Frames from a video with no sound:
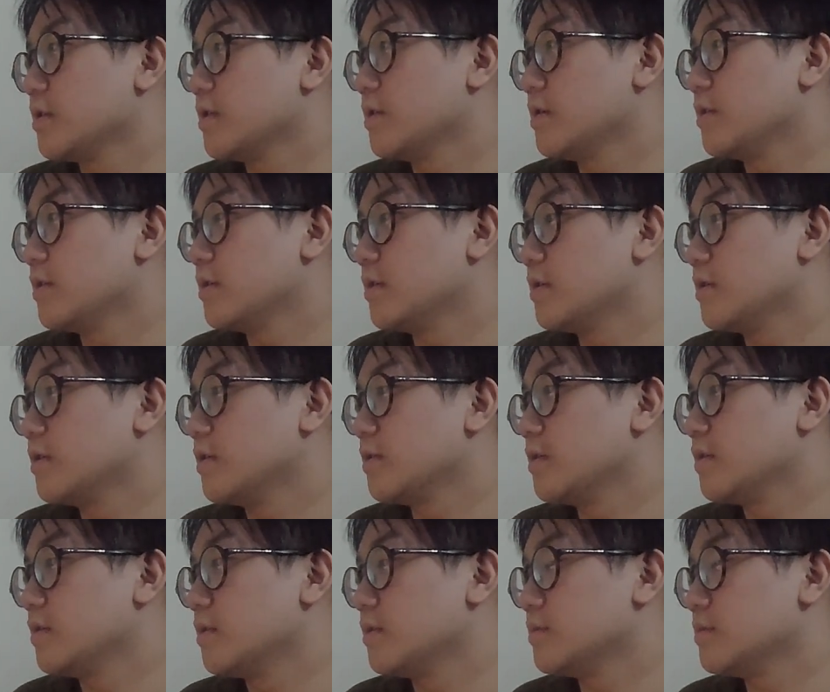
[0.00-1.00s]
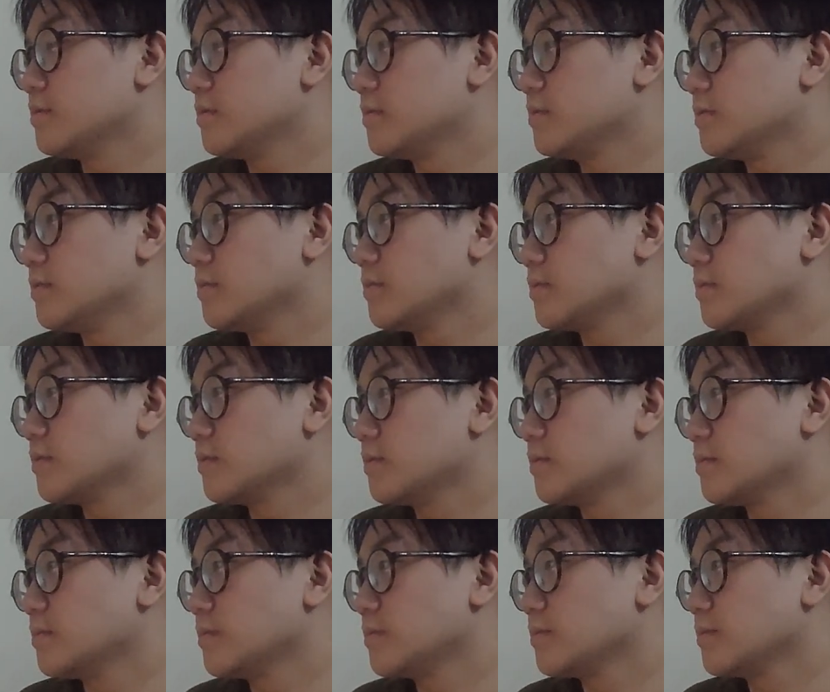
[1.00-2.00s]

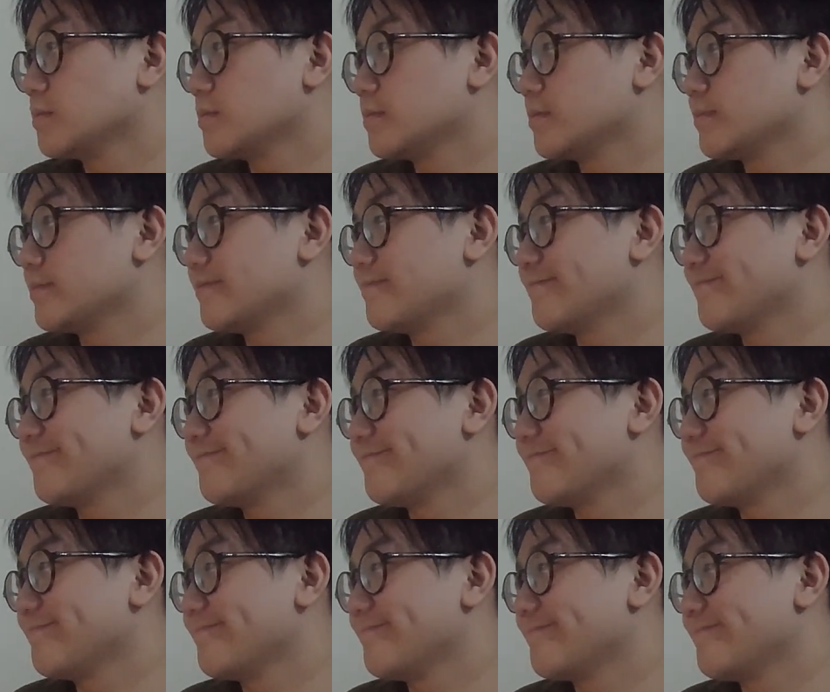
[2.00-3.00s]
Nothing is said.